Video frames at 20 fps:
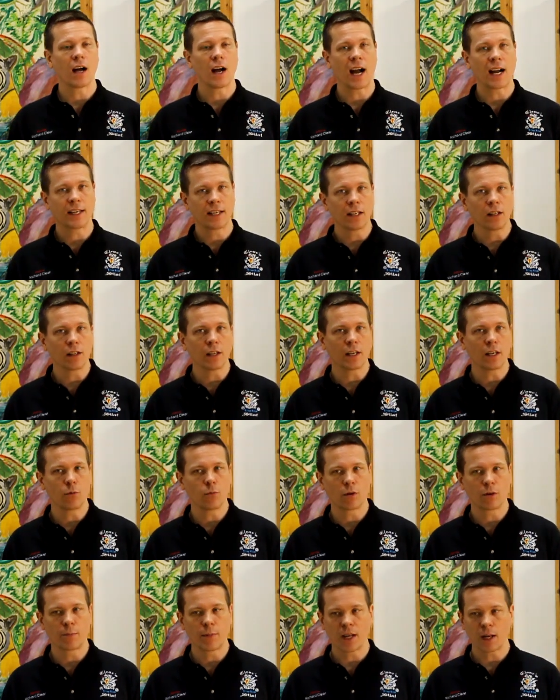Ideally, you
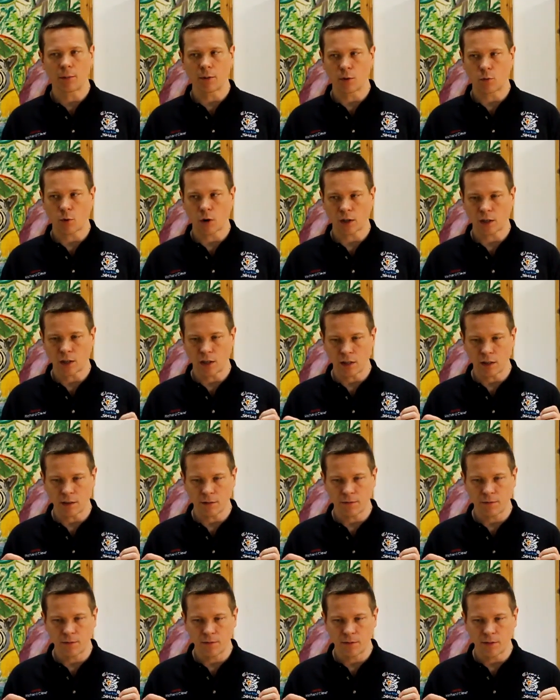would be able to work on
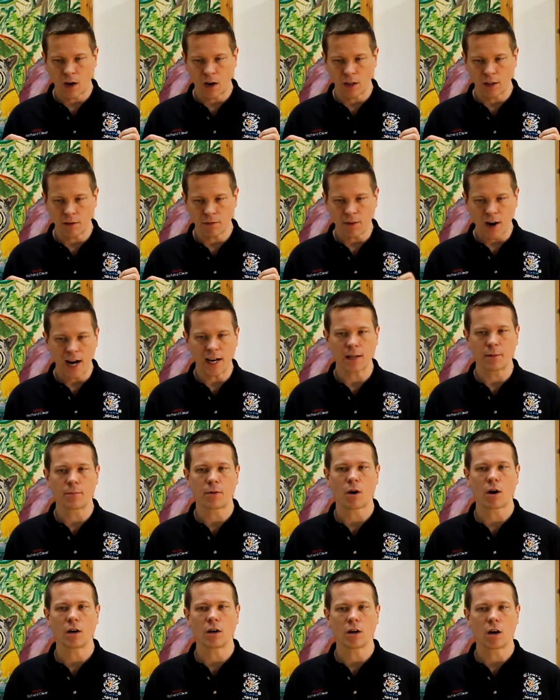the fighting
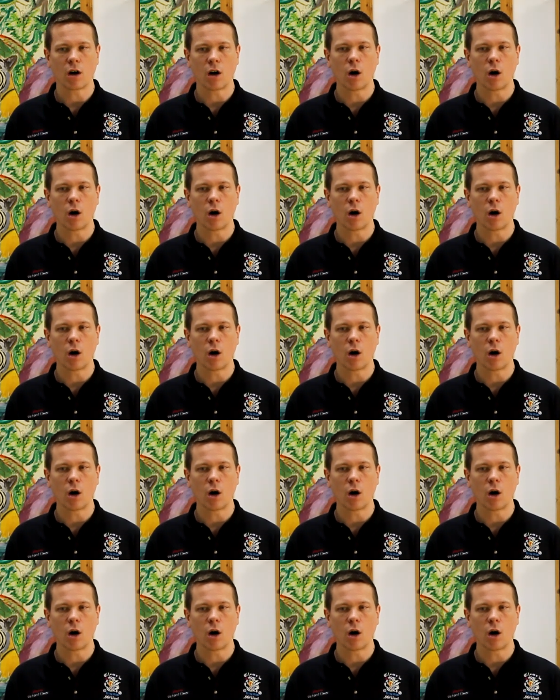part